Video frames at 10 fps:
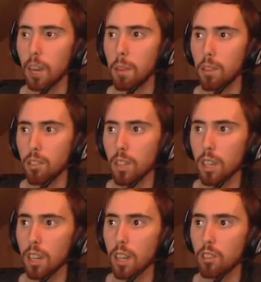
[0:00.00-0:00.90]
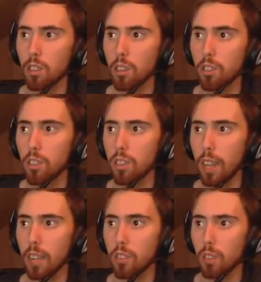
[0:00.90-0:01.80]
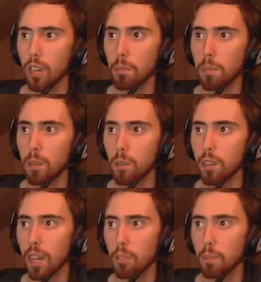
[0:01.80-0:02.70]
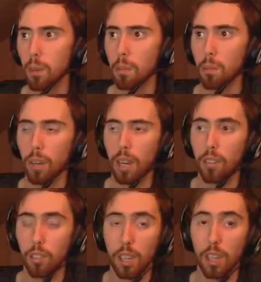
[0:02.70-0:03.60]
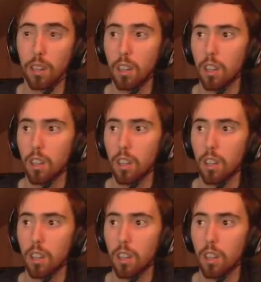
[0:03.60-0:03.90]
Basically, as long as these ads are up, he will not spawn more ads again.